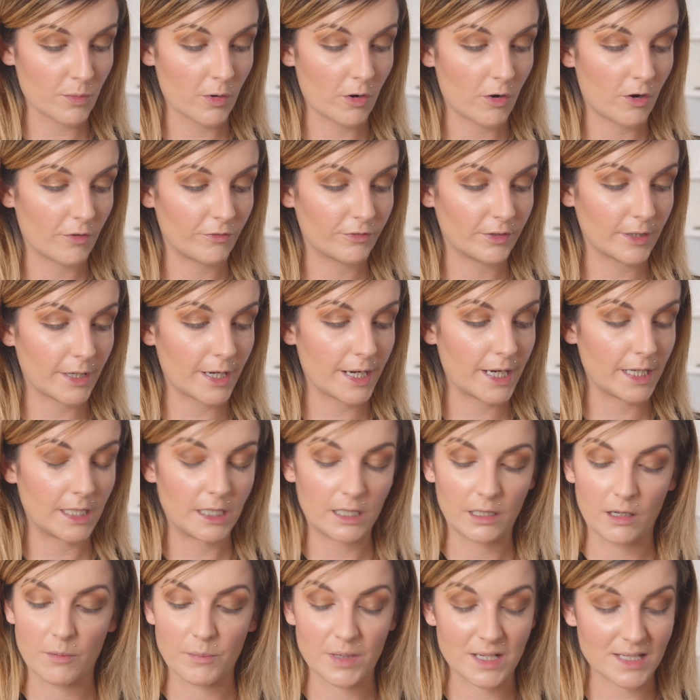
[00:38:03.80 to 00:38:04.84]
more of
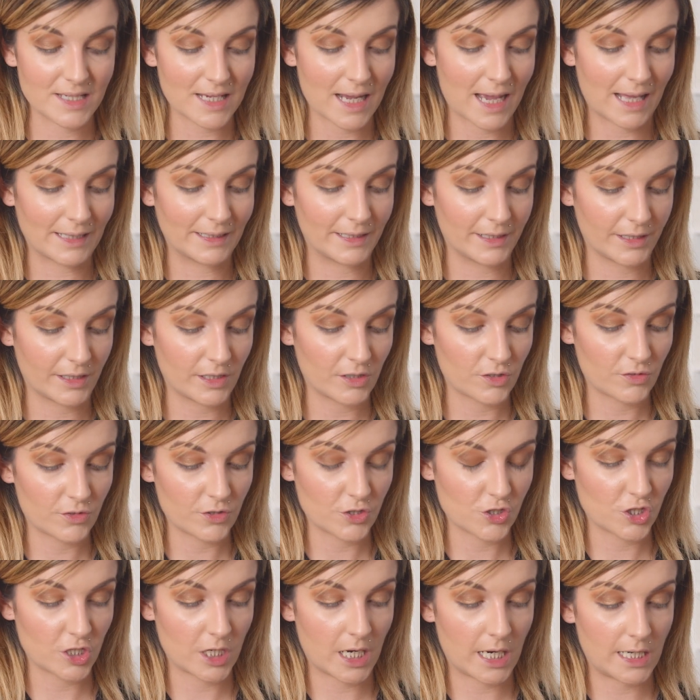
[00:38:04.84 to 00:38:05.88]
like a metallic
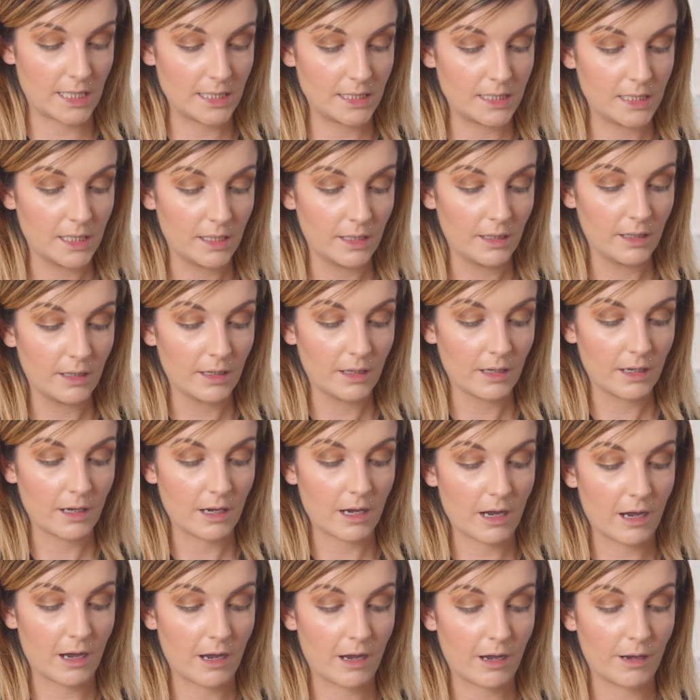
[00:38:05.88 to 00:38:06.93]
shade.
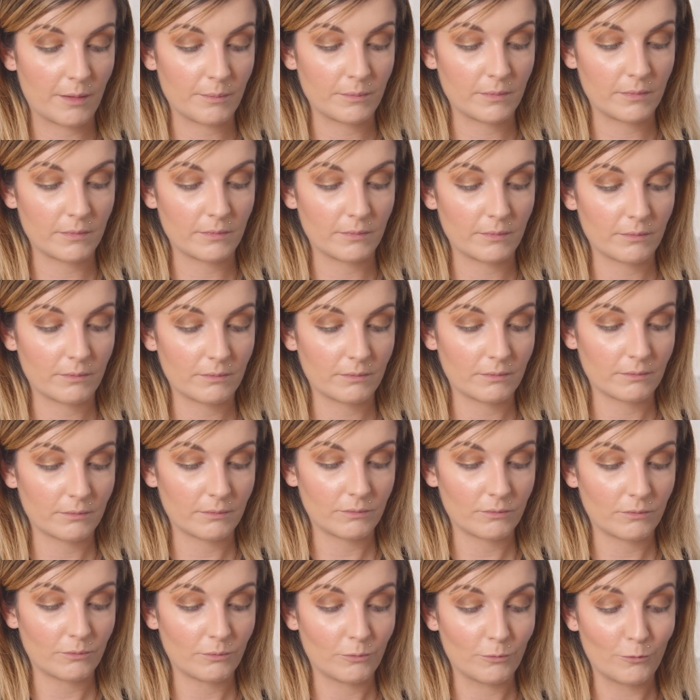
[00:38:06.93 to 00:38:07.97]
Um,
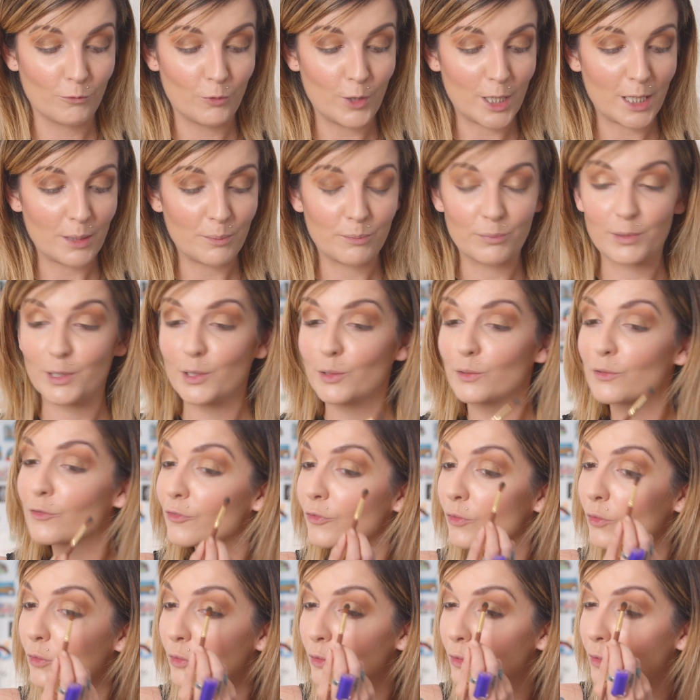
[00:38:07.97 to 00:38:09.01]
really
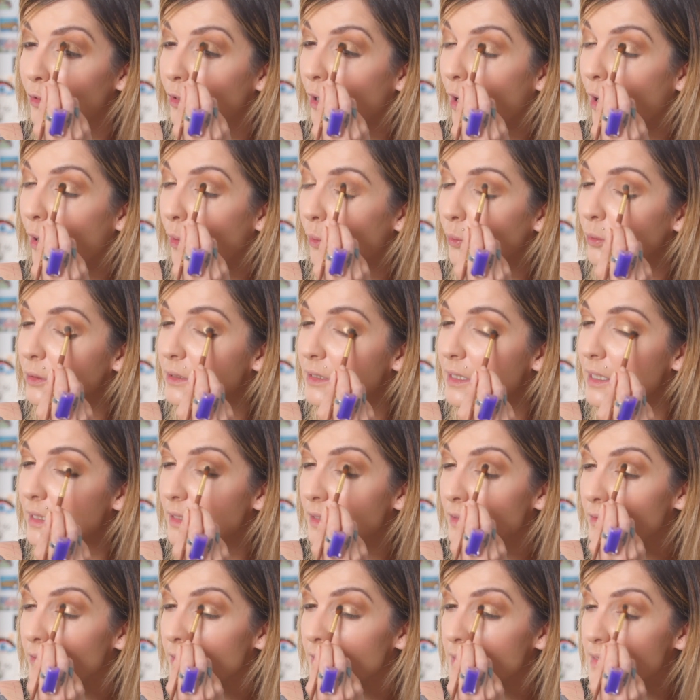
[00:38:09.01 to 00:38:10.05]
beautiful gold.
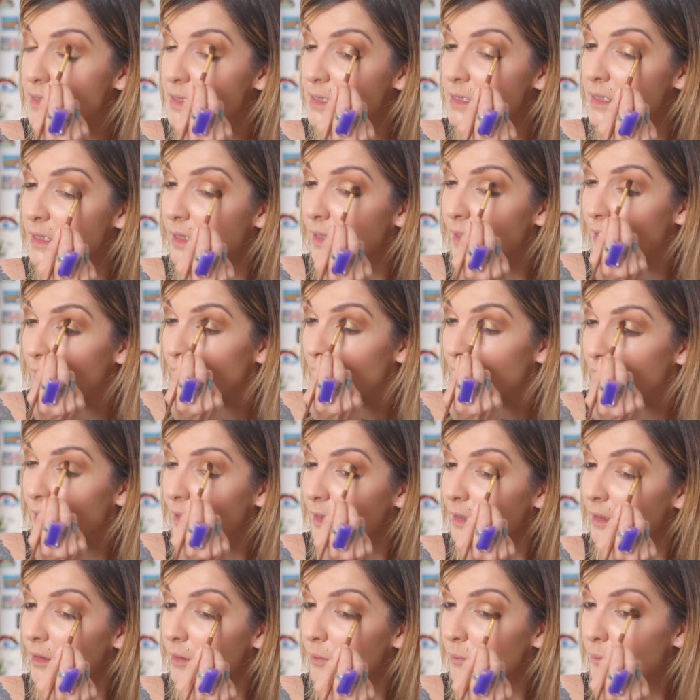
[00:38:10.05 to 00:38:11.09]
It looks
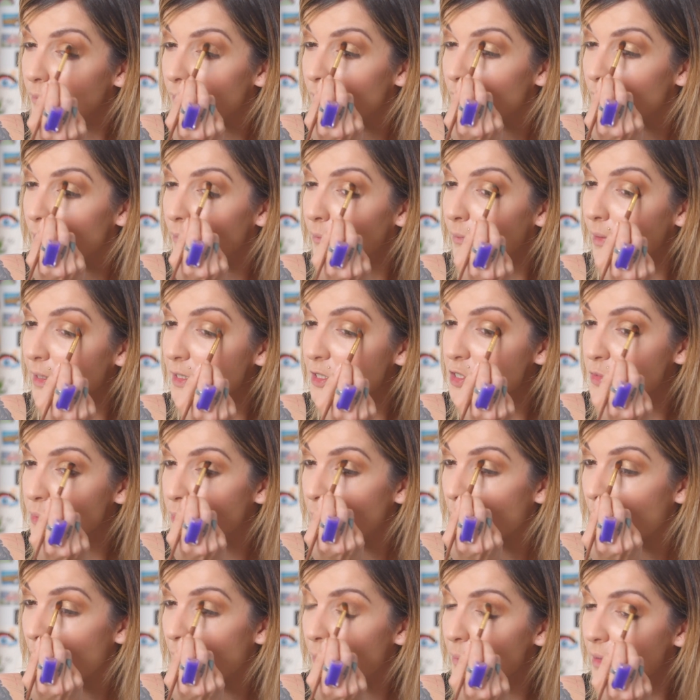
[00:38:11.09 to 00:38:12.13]
much
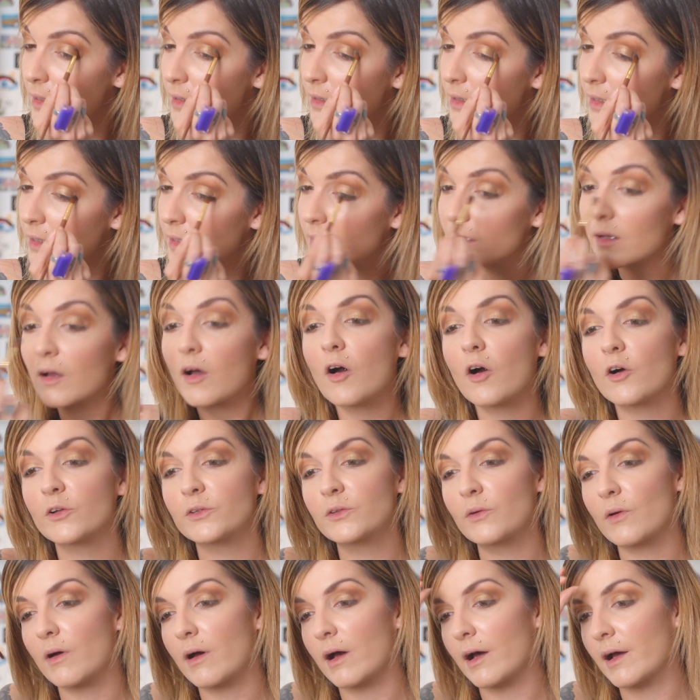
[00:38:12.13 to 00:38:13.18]
warmer
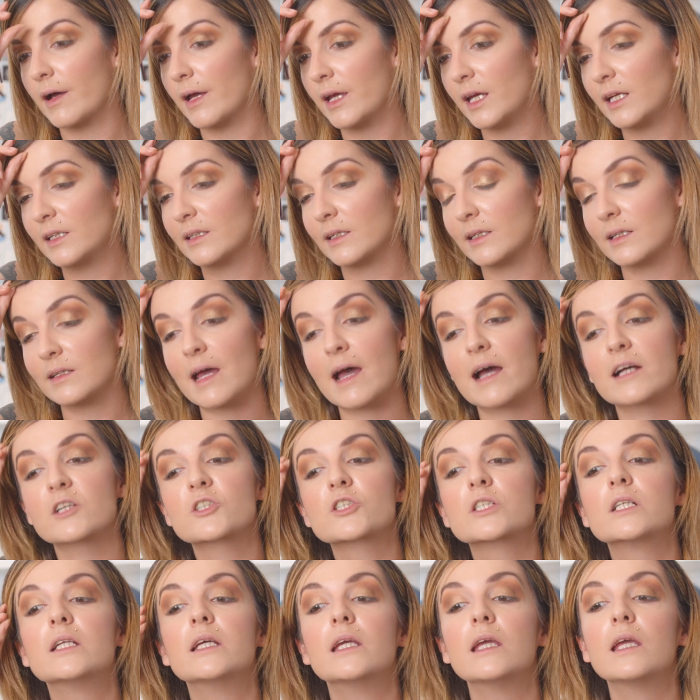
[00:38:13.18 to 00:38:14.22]
on your eye than it
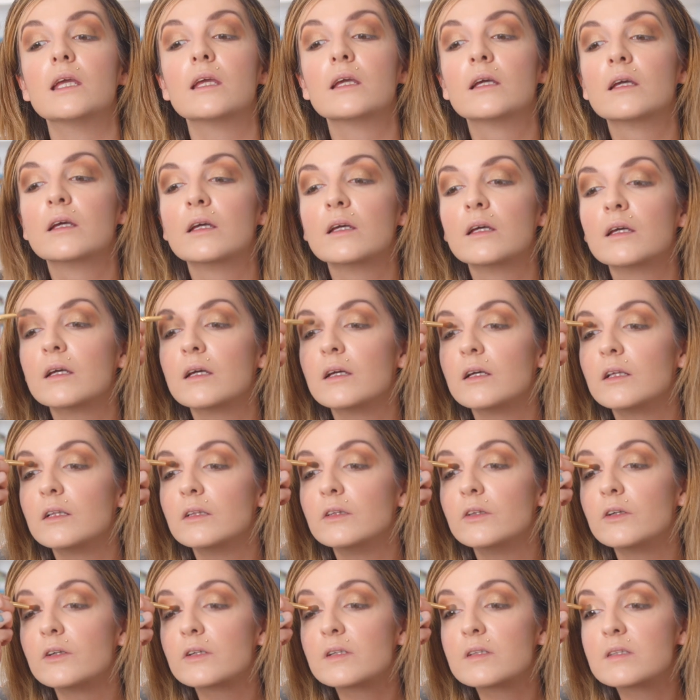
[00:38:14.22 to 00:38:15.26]
actually
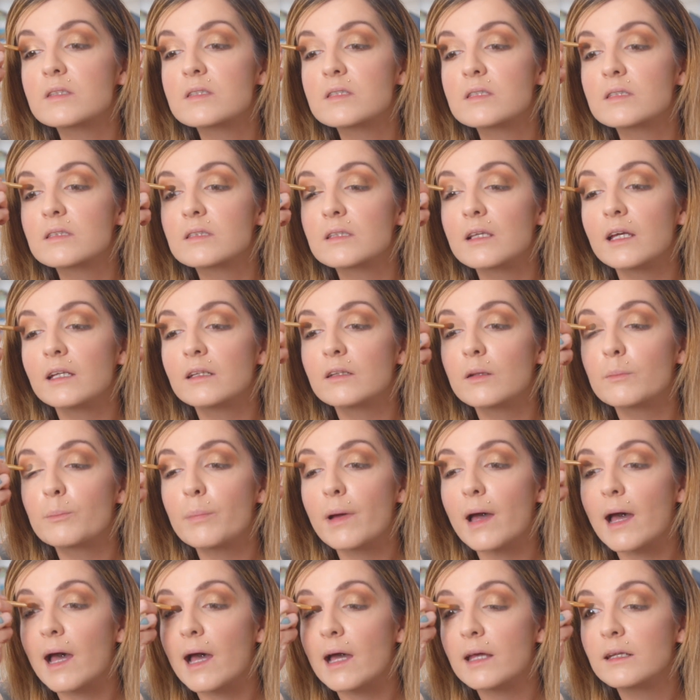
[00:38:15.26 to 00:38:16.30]
looks in the
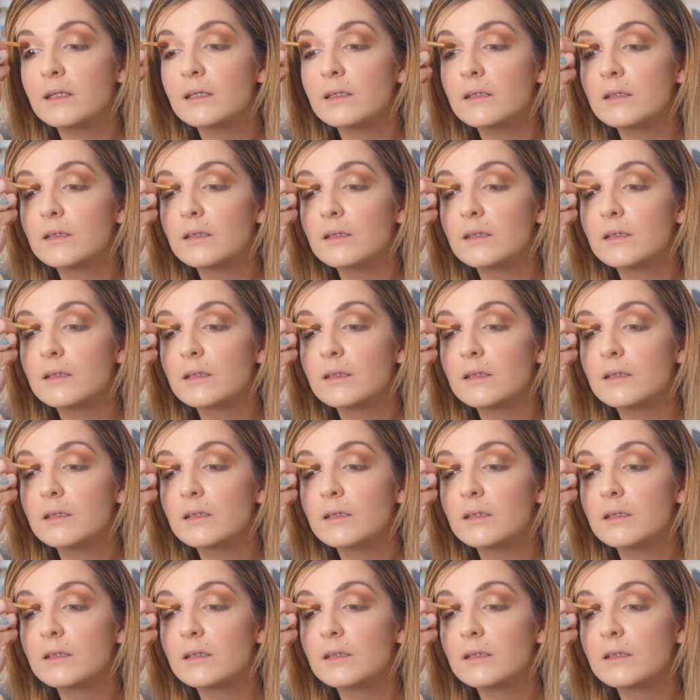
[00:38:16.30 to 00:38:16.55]
pan.